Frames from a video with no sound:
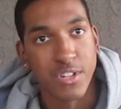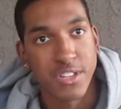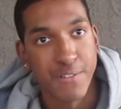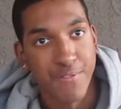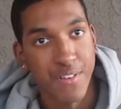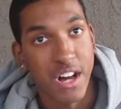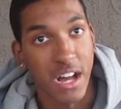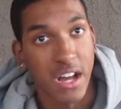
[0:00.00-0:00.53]
the
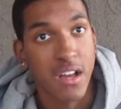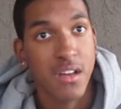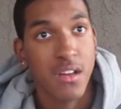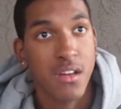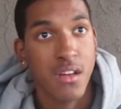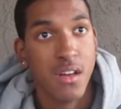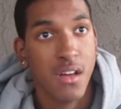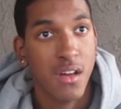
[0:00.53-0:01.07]
fuck?
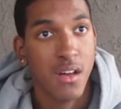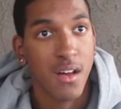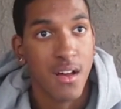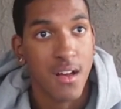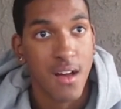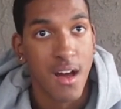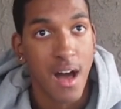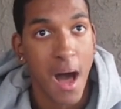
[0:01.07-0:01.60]

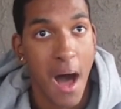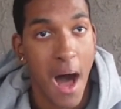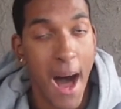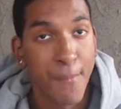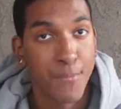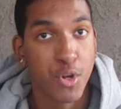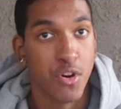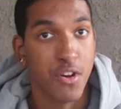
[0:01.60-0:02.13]

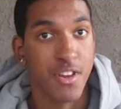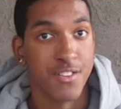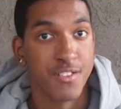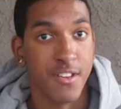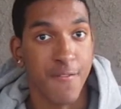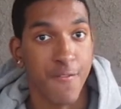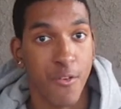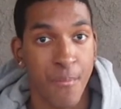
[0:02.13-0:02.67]
I'm doing this
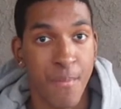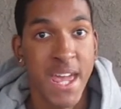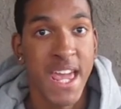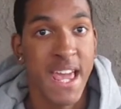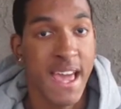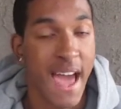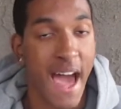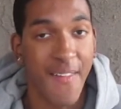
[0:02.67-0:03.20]
shit for
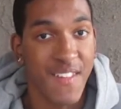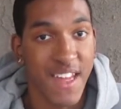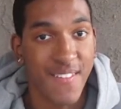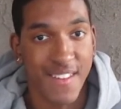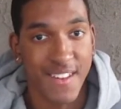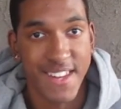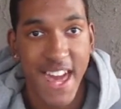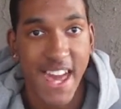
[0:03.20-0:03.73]
me at the
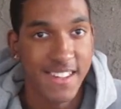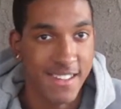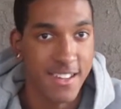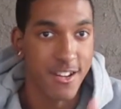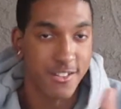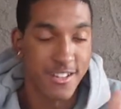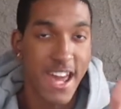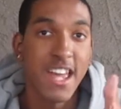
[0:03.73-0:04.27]
end of the day to
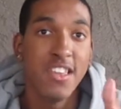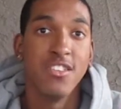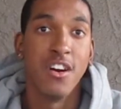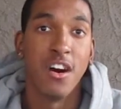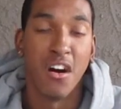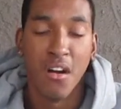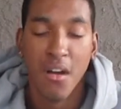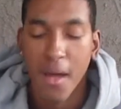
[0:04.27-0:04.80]
entertain
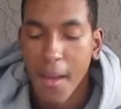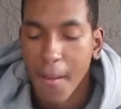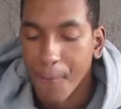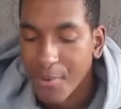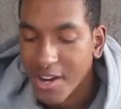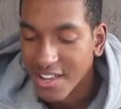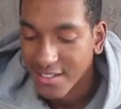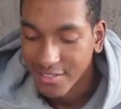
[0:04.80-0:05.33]
y'all,
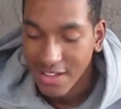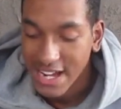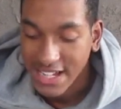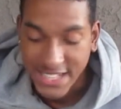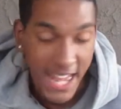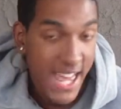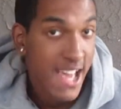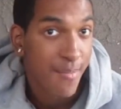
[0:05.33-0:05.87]
but it's
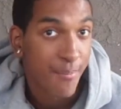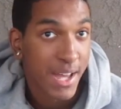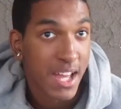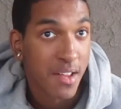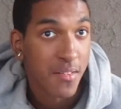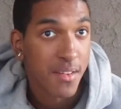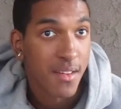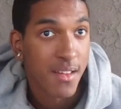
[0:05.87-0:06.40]
like, damn,
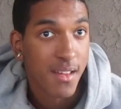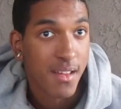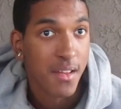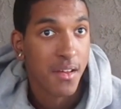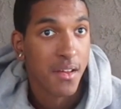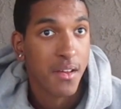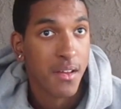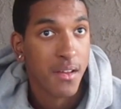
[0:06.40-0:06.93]
man.
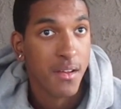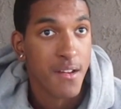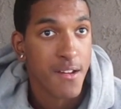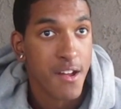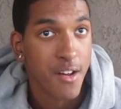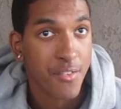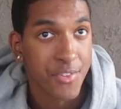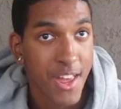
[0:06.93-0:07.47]

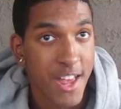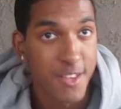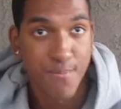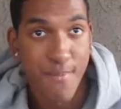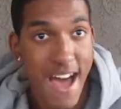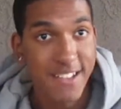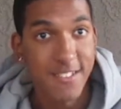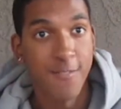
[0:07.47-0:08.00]
You know what I'm saying?
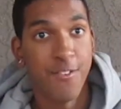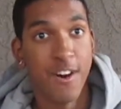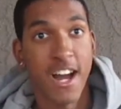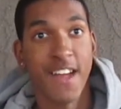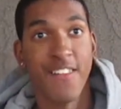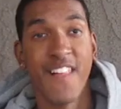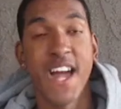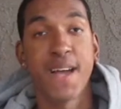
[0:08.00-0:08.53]
Smash the
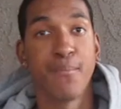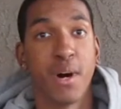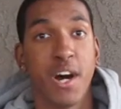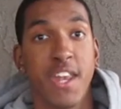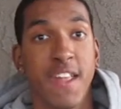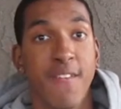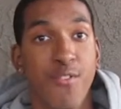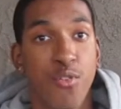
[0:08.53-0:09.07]
fucking like
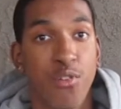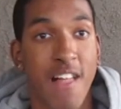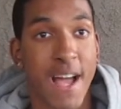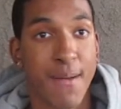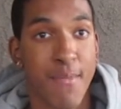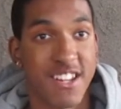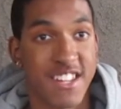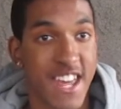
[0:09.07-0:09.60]
button if you
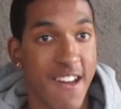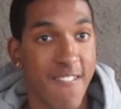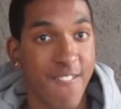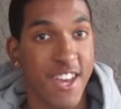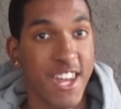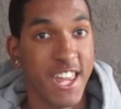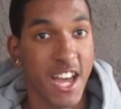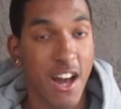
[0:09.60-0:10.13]
like my damn
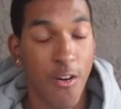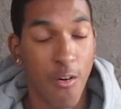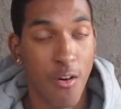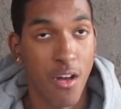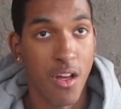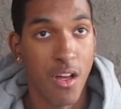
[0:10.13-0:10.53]
video.